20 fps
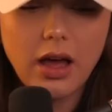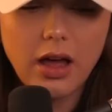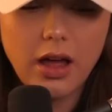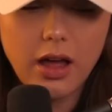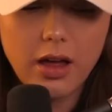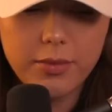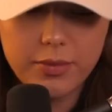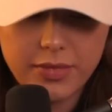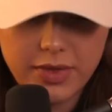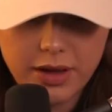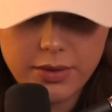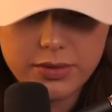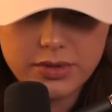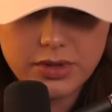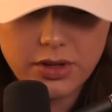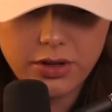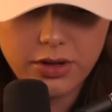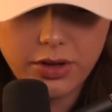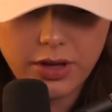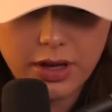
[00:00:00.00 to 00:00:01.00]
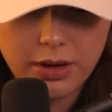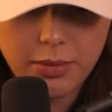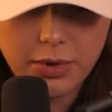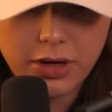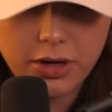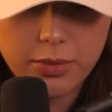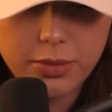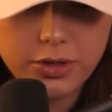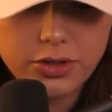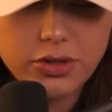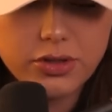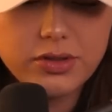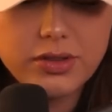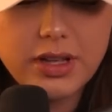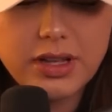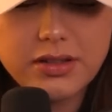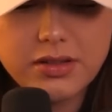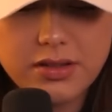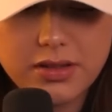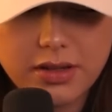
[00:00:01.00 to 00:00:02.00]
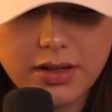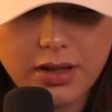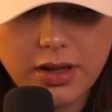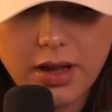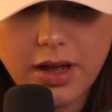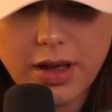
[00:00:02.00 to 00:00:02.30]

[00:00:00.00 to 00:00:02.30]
That was all you had about commercials. That's good.